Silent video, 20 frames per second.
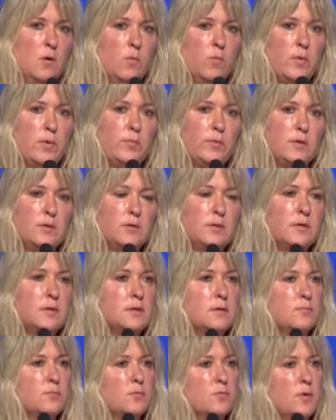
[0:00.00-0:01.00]
When we look
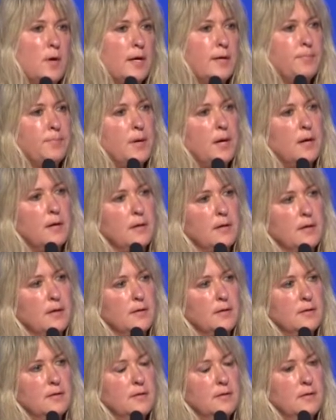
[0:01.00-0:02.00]
at the Mirai
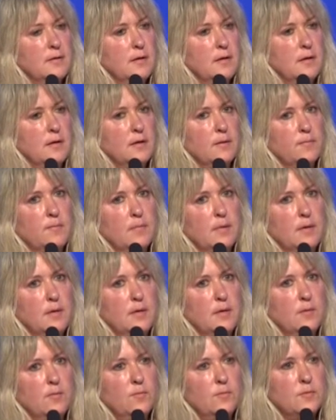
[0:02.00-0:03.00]
botnet, um,
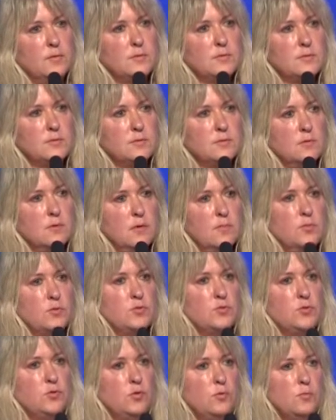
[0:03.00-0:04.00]
it was
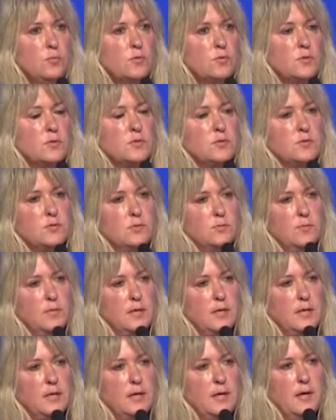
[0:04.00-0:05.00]
almost humorous to
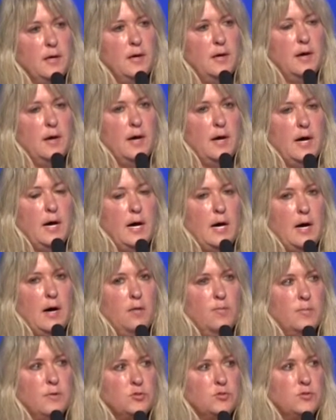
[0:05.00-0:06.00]
me how
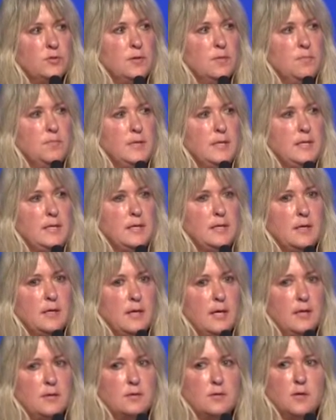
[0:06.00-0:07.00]
much the media
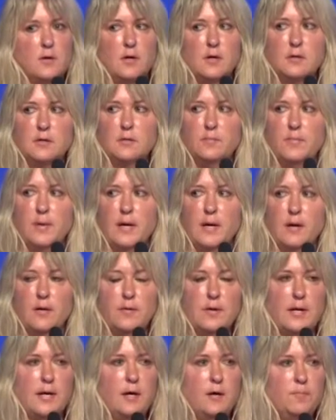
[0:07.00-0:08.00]
had talked
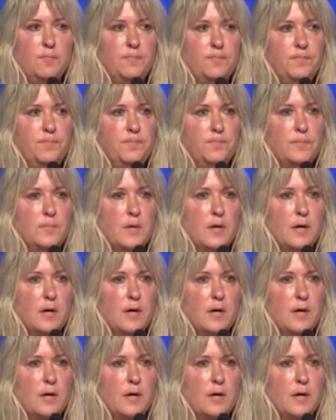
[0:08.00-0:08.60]
about how uh,